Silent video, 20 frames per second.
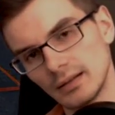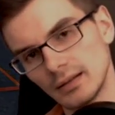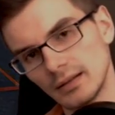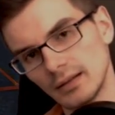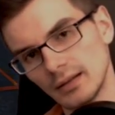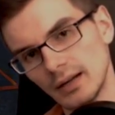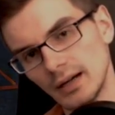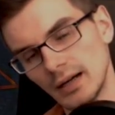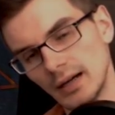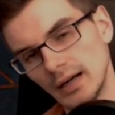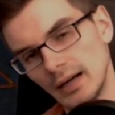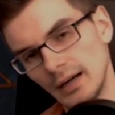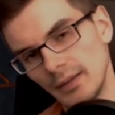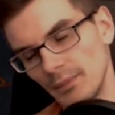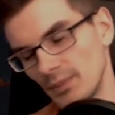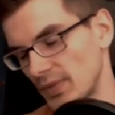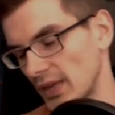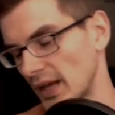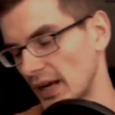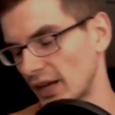
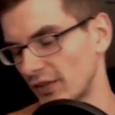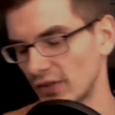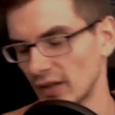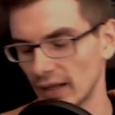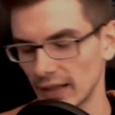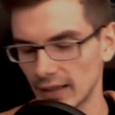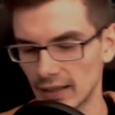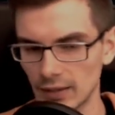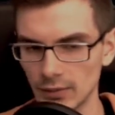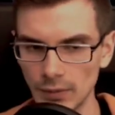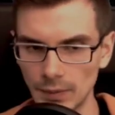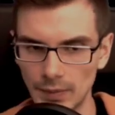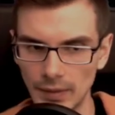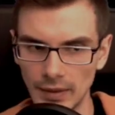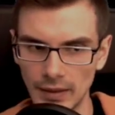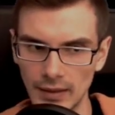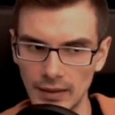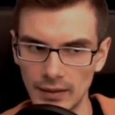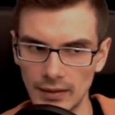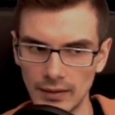Then I feel like he would
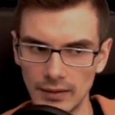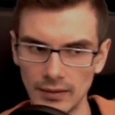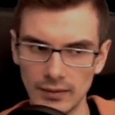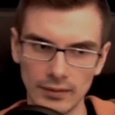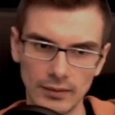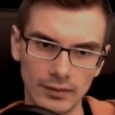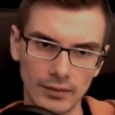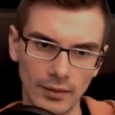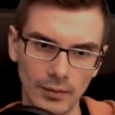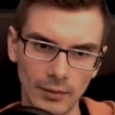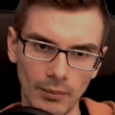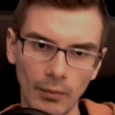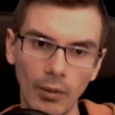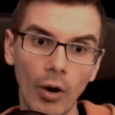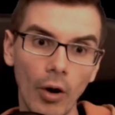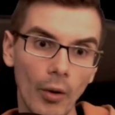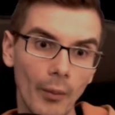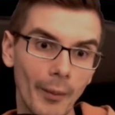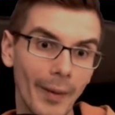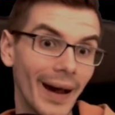be
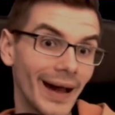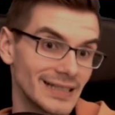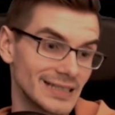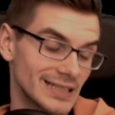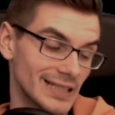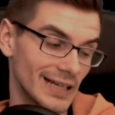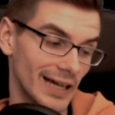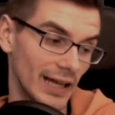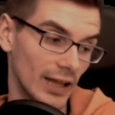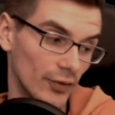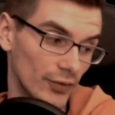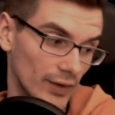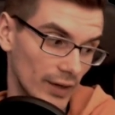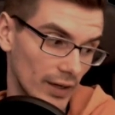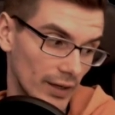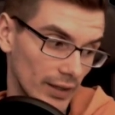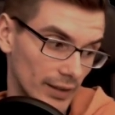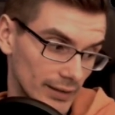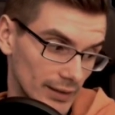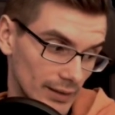more my style of
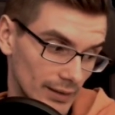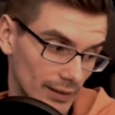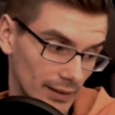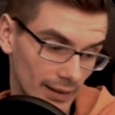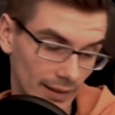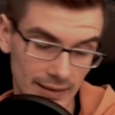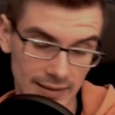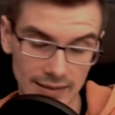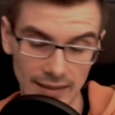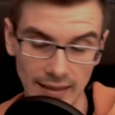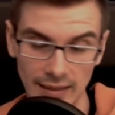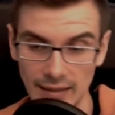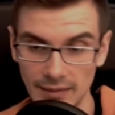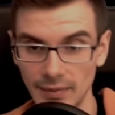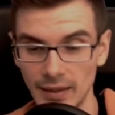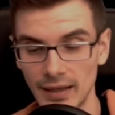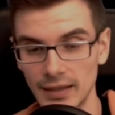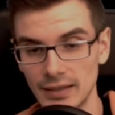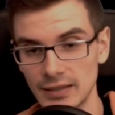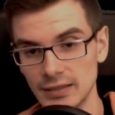character. Like I said, it
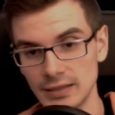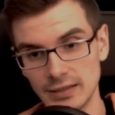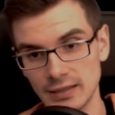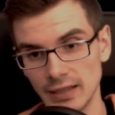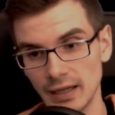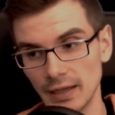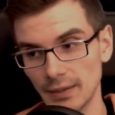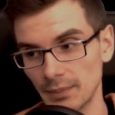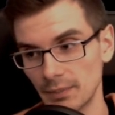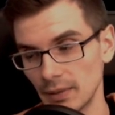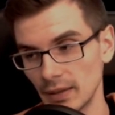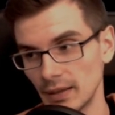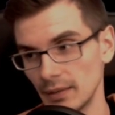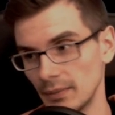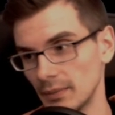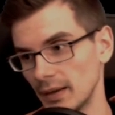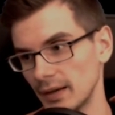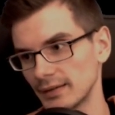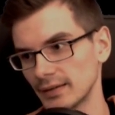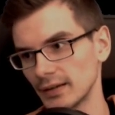may just not be
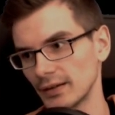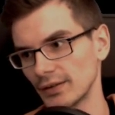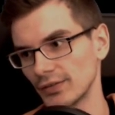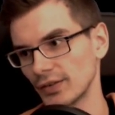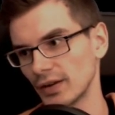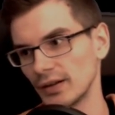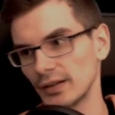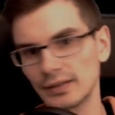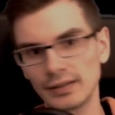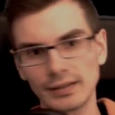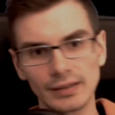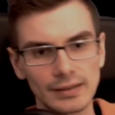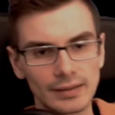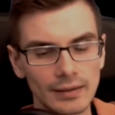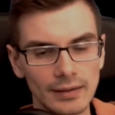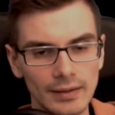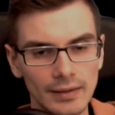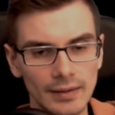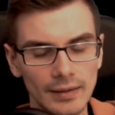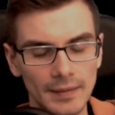my style of character,
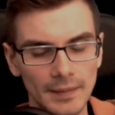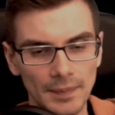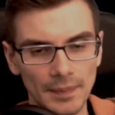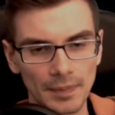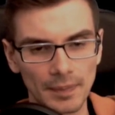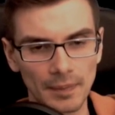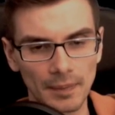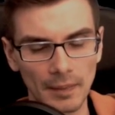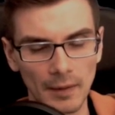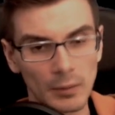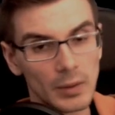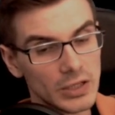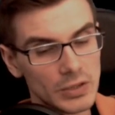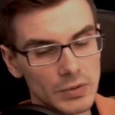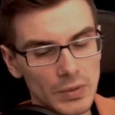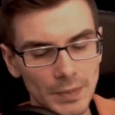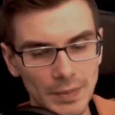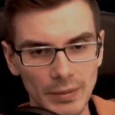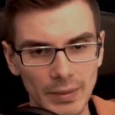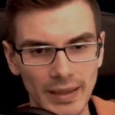which
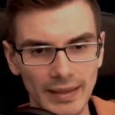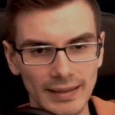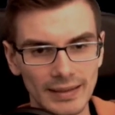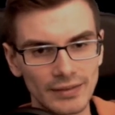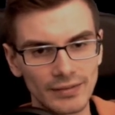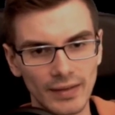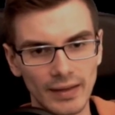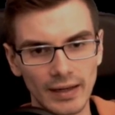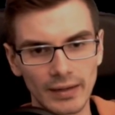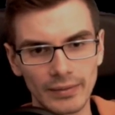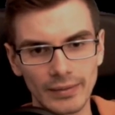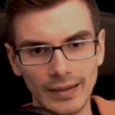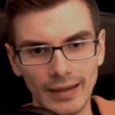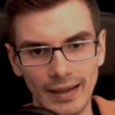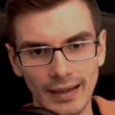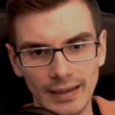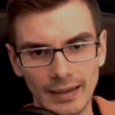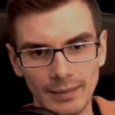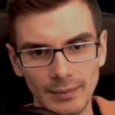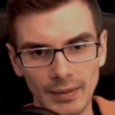would be weird given that I really
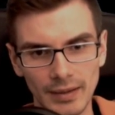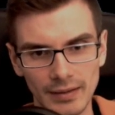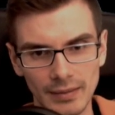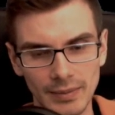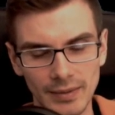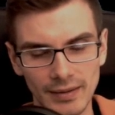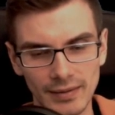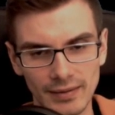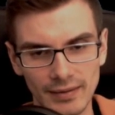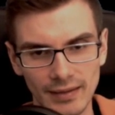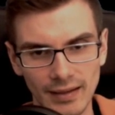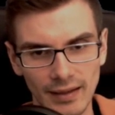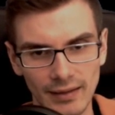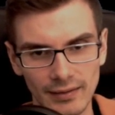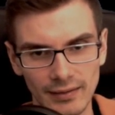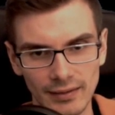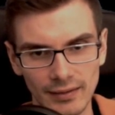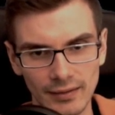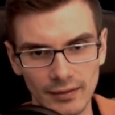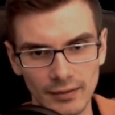like ability-based assassins.